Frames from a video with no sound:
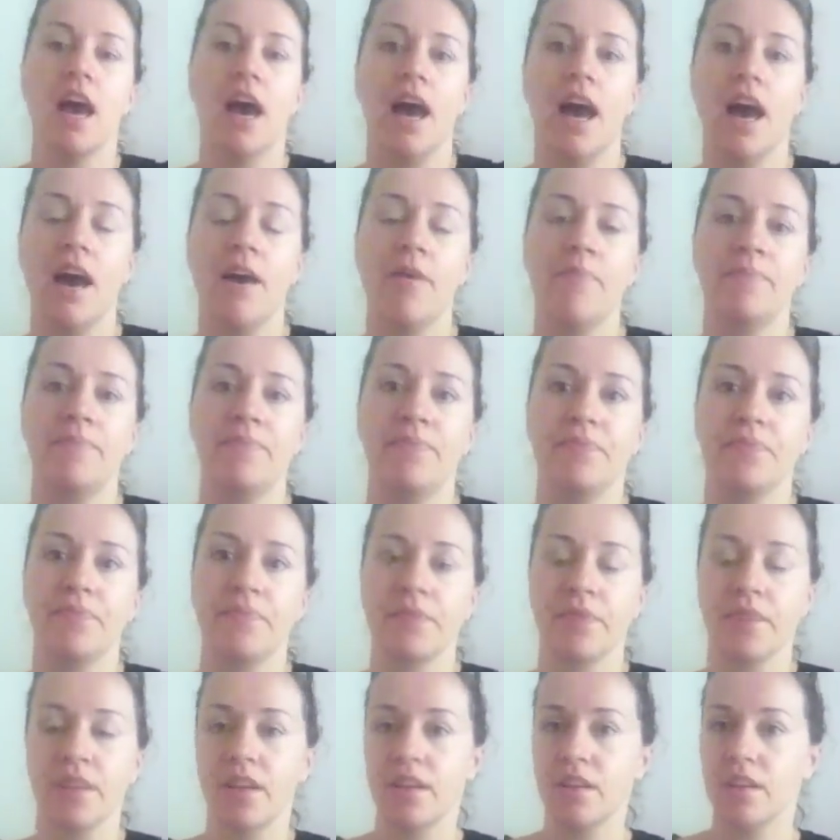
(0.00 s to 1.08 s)

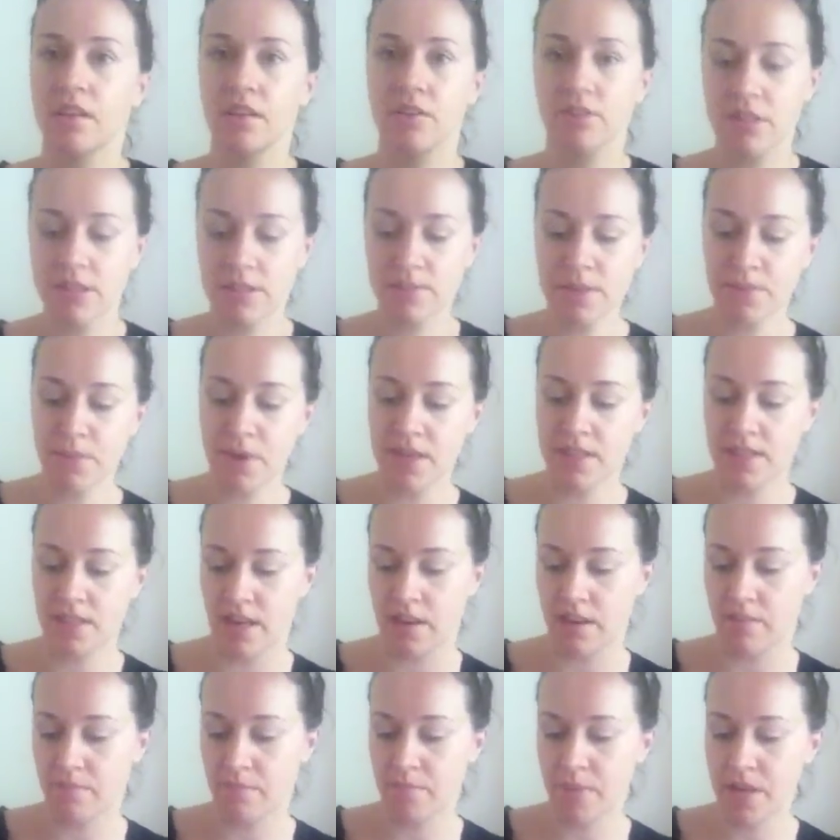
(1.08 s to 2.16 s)
um, Christmas
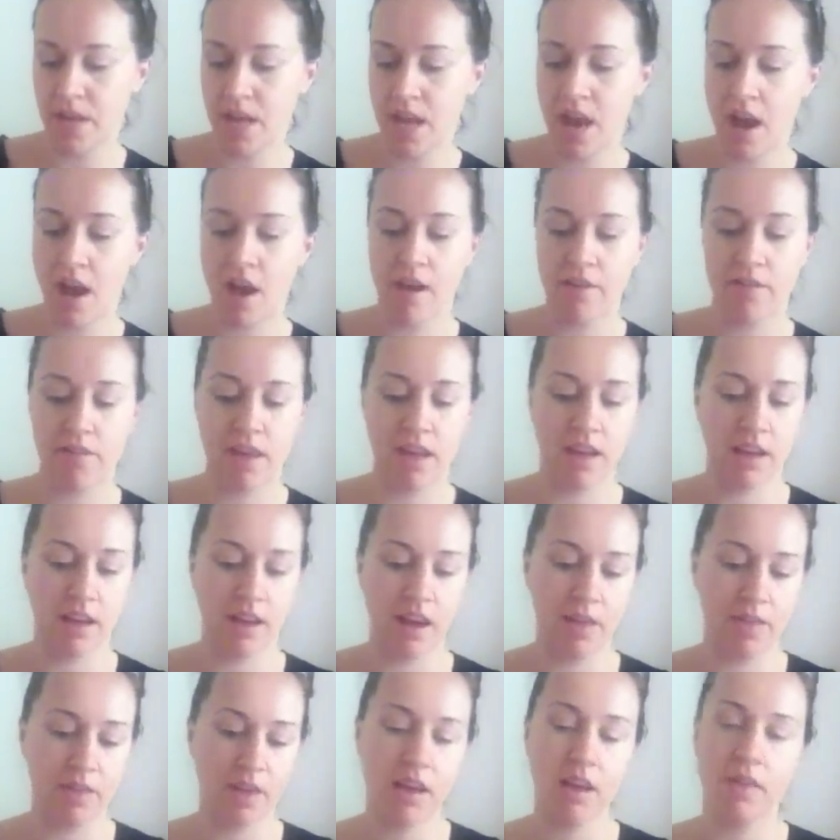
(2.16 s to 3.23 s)
present. But yeah, I think,
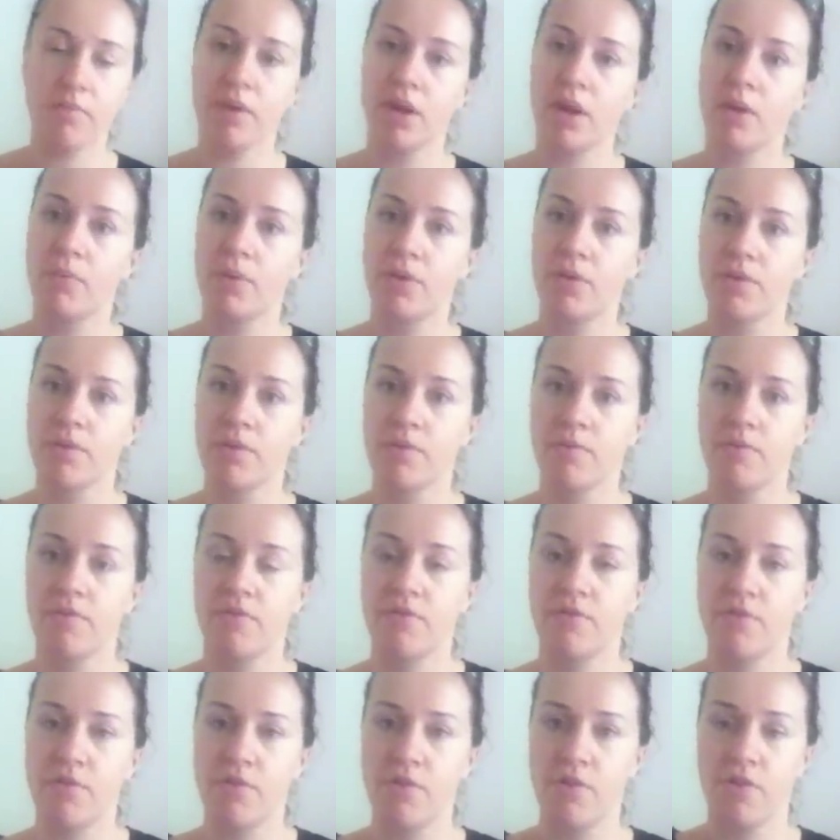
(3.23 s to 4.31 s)
I think I'm going to put them
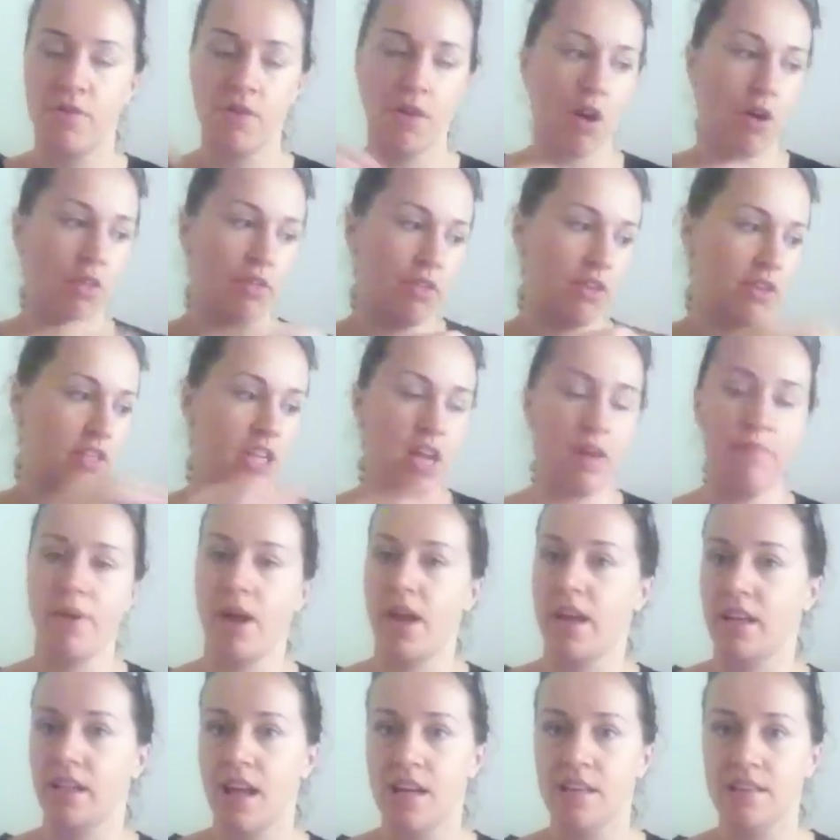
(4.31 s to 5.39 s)
for on the
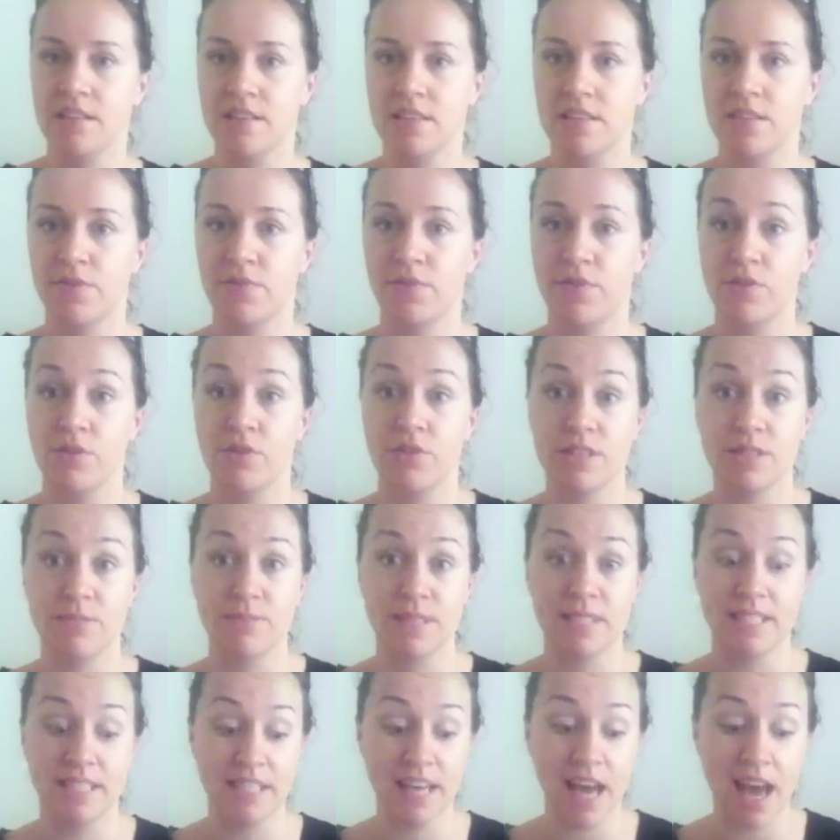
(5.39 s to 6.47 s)
champagne glasses for
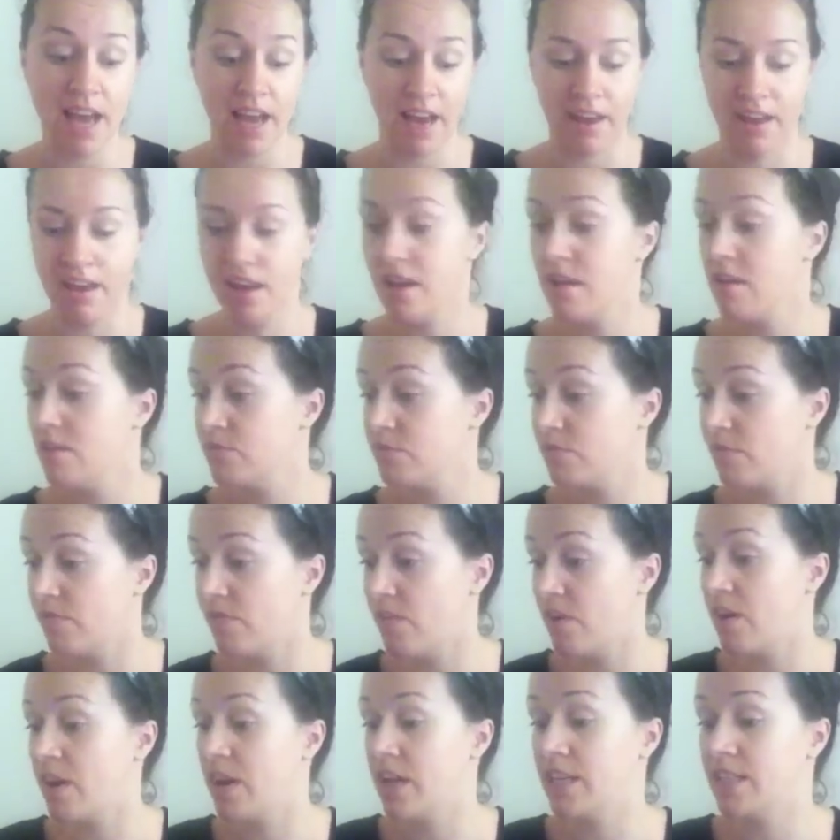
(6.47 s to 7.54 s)
Christmas Day, which I'm
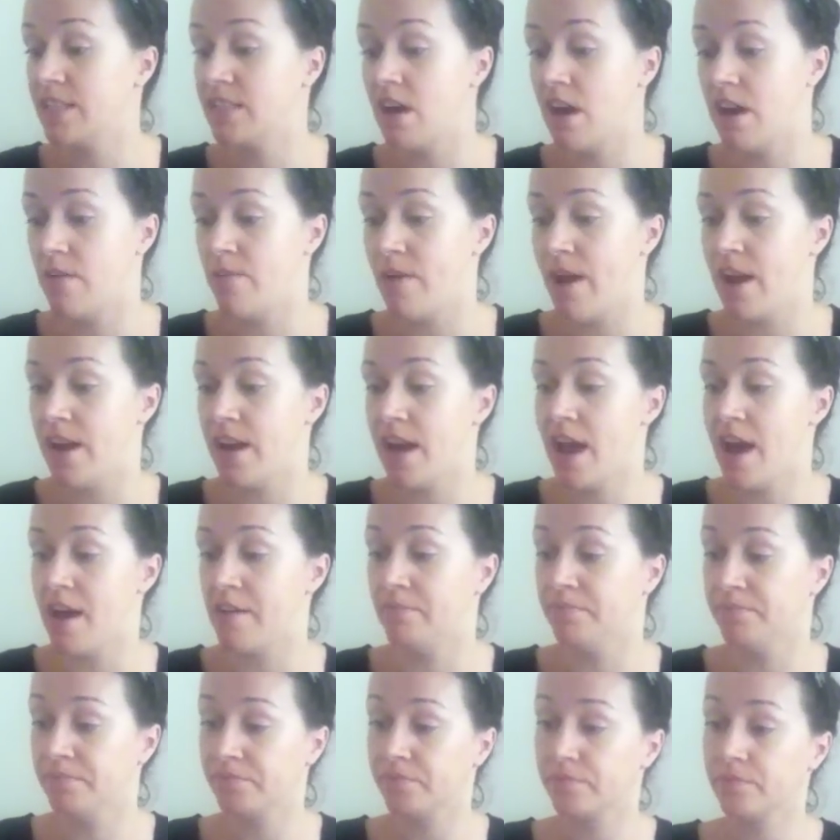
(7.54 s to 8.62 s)
very excited about.
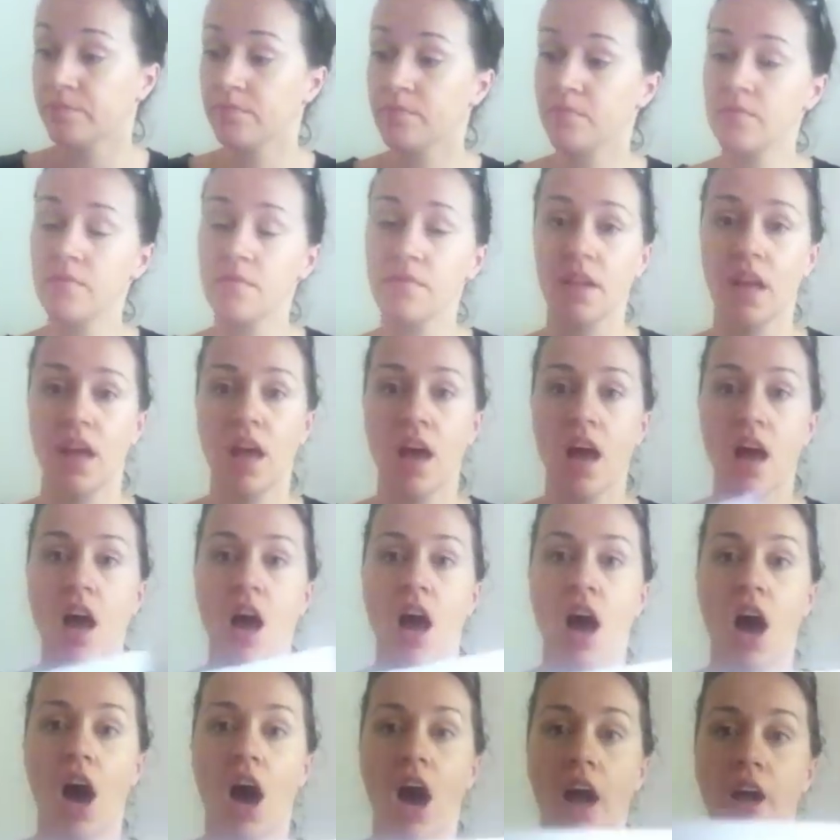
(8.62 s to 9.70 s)
Now,
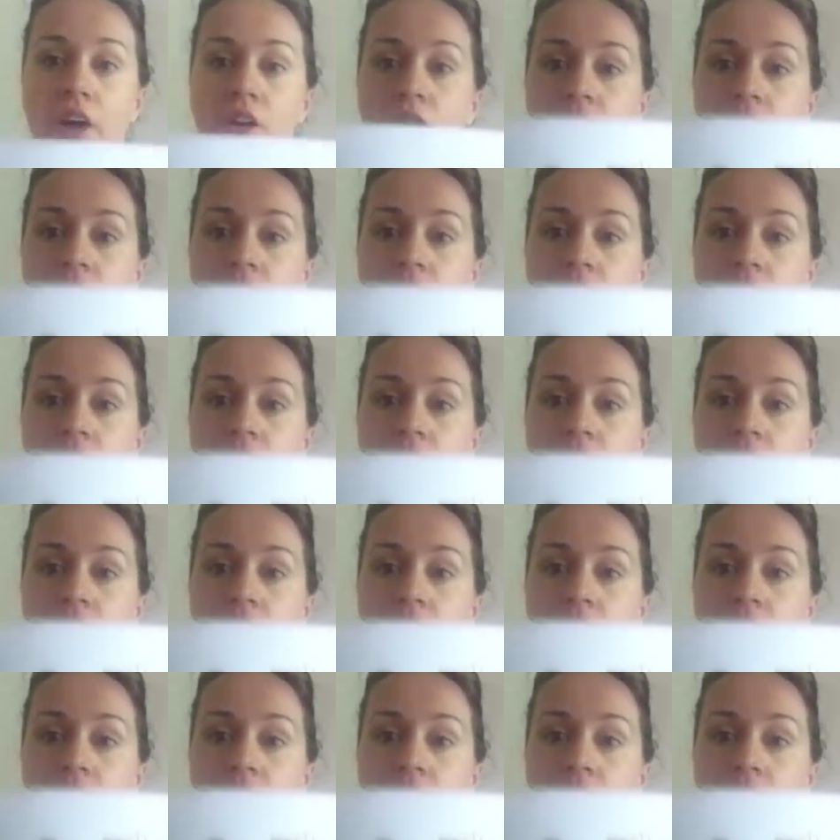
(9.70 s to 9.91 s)
I